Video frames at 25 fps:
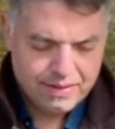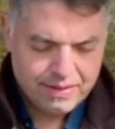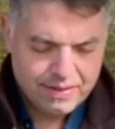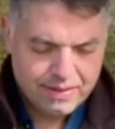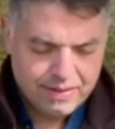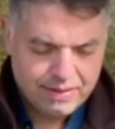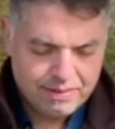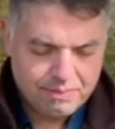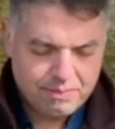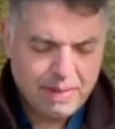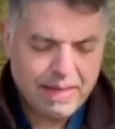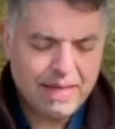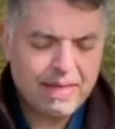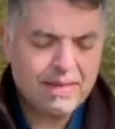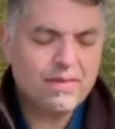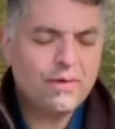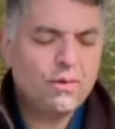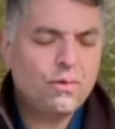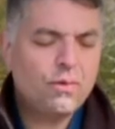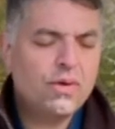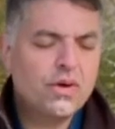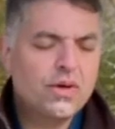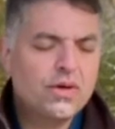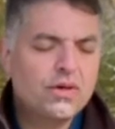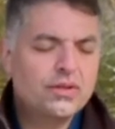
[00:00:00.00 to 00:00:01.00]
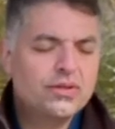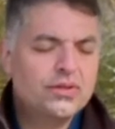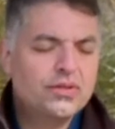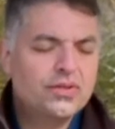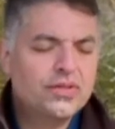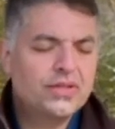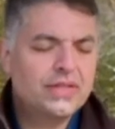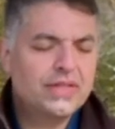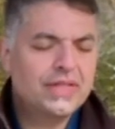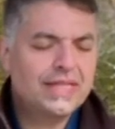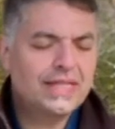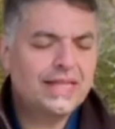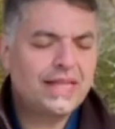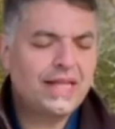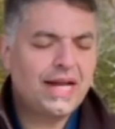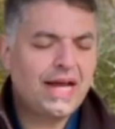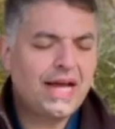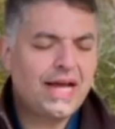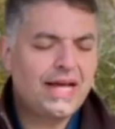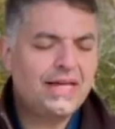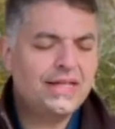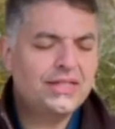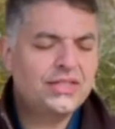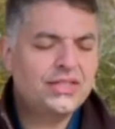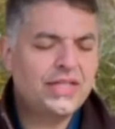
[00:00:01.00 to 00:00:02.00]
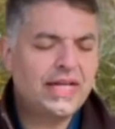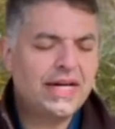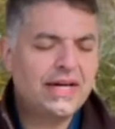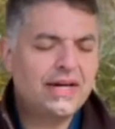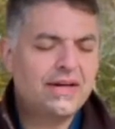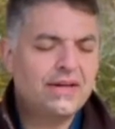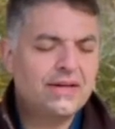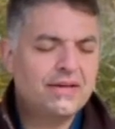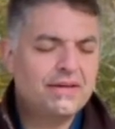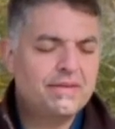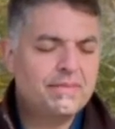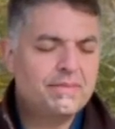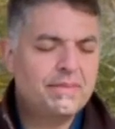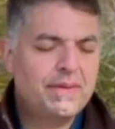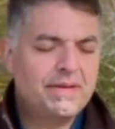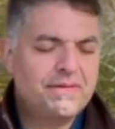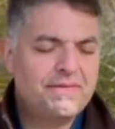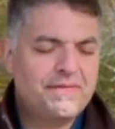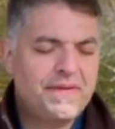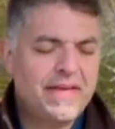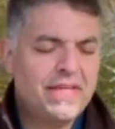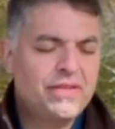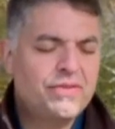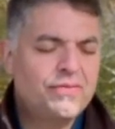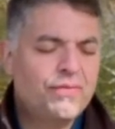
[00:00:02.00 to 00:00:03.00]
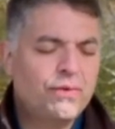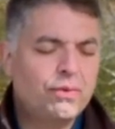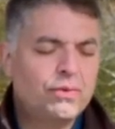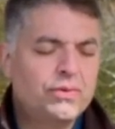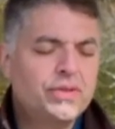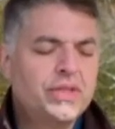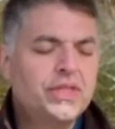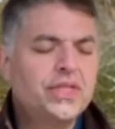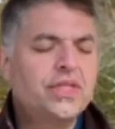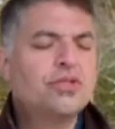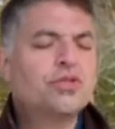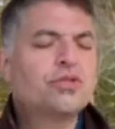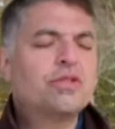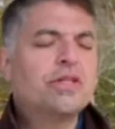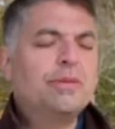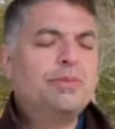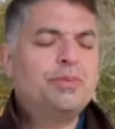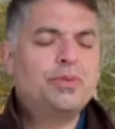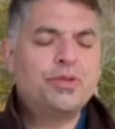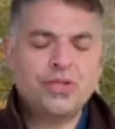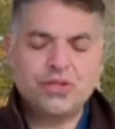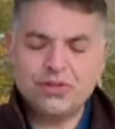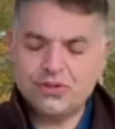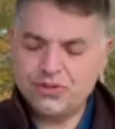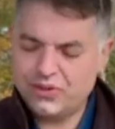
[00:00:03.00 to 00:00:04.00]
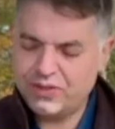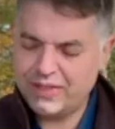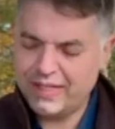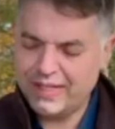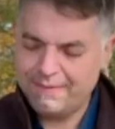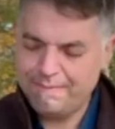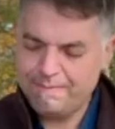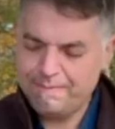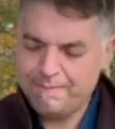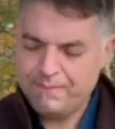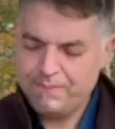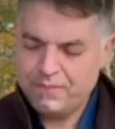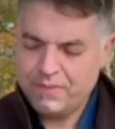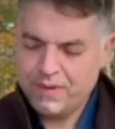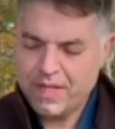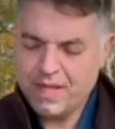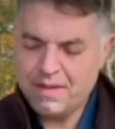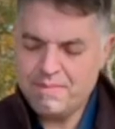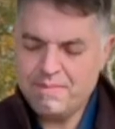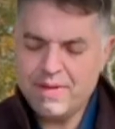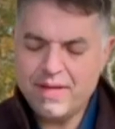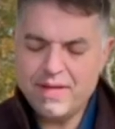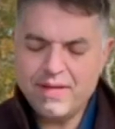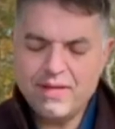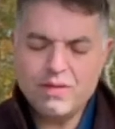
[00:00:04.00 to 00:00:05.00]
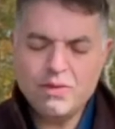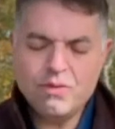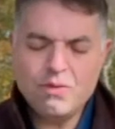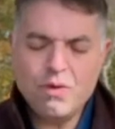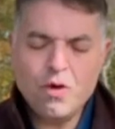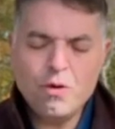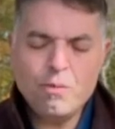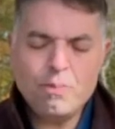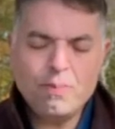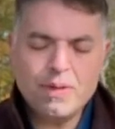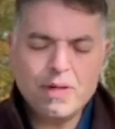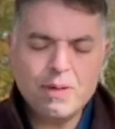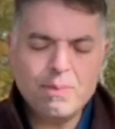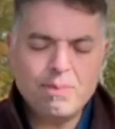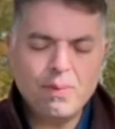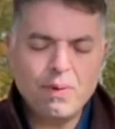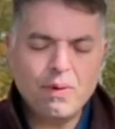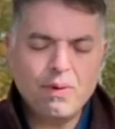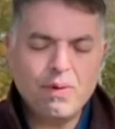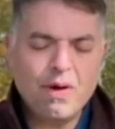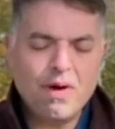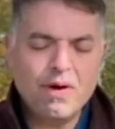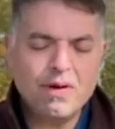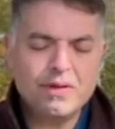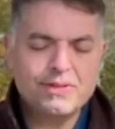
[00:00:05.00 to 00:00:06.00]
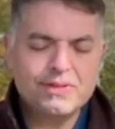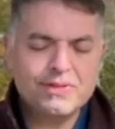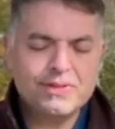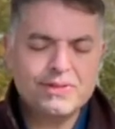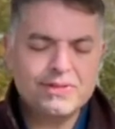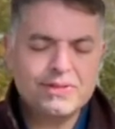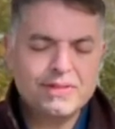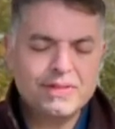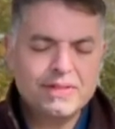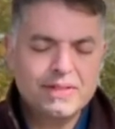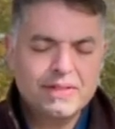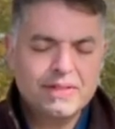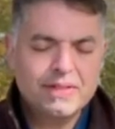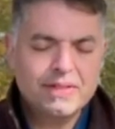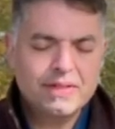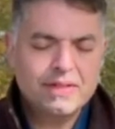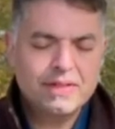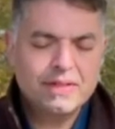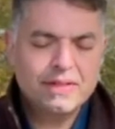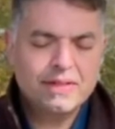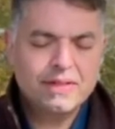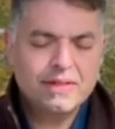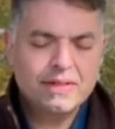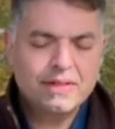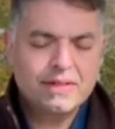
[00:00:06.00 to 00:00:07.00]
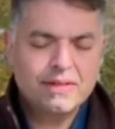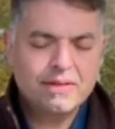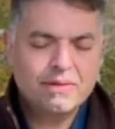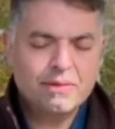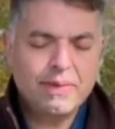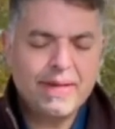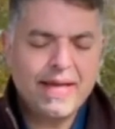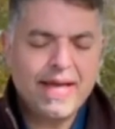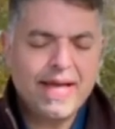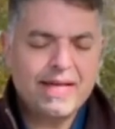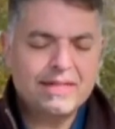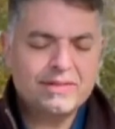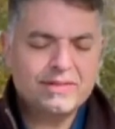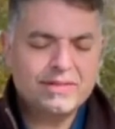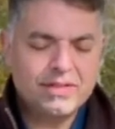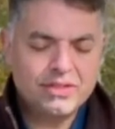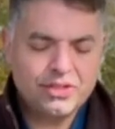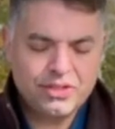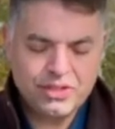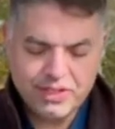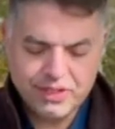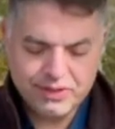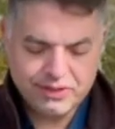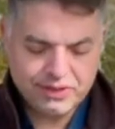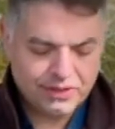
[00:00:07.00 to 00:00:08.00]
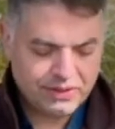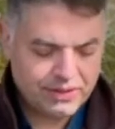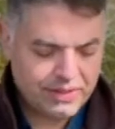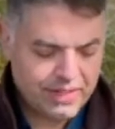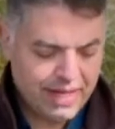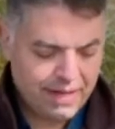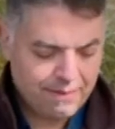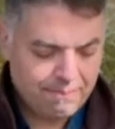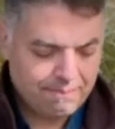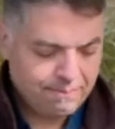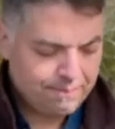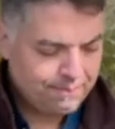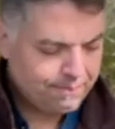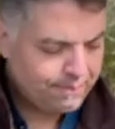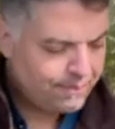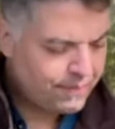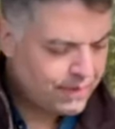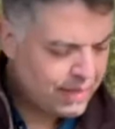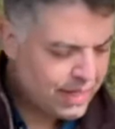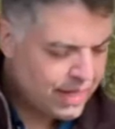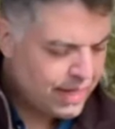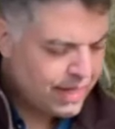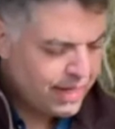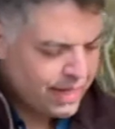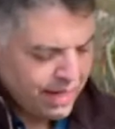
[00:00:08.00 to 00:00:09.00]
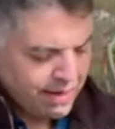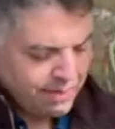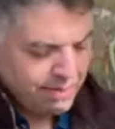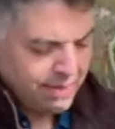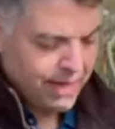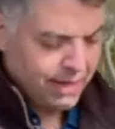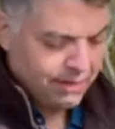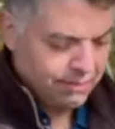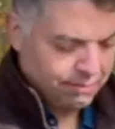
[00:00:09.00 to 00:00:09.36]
May the words that I share be faithful to the scriptures, and may you open up our hearts. We ask in Jesus' name, amen.